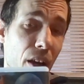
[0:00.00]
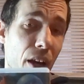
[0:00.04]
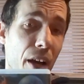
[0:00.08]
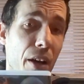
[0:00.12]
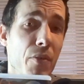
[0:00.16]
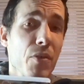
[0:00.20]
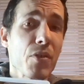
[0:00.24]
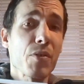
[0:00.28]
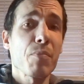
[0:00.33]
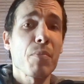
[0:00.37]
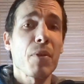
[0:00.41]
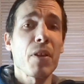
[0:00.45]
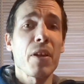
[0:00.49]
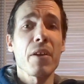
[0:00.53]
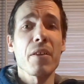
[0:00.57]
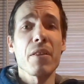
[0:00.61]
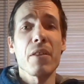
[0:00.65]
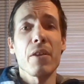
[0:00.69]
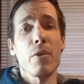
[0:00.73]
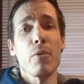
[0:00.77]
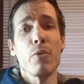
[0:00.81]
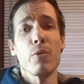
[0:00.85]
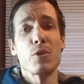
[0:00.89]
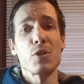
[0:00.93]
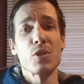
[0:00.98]
I was playing
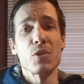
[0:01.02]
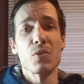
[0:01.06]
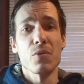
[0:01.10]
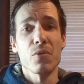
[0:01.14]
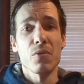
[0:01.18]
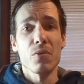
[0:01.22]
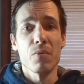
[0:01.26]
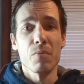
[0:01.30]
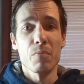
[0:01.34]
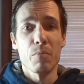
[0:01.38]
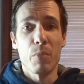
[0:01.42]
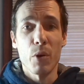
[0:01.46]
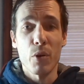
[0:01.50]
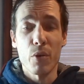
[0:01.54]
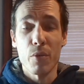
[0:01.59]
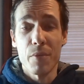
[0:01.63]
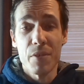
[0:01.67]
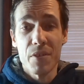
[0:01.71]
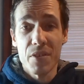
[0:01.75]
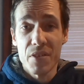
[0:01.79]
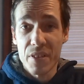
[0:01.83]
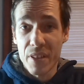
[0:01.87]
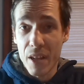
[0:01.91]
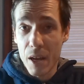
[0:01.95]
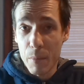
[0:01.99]
the original
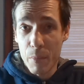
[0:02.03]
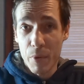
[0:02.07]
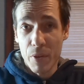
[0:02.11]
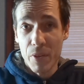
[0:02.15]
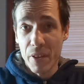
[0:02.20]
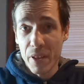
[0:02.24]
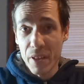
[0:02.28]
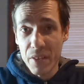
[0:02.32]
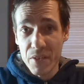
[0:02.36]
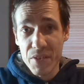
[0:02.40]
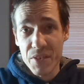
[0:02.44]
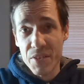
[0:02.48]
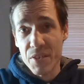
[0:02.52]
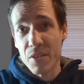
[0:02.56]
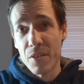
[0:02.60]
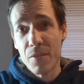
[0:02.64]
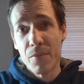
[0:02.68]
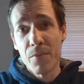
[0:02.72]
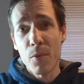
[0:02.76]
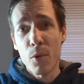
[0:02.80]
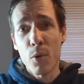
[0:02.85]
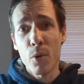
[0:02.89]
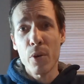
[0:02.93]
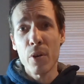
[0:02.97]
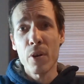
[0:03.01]
Pokemon Snap on the
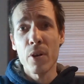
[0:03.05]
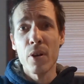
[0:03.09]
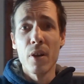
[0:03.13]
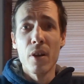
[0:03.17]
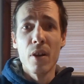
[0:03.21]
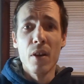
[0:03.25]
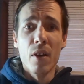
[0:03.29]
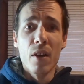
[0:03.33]
N64.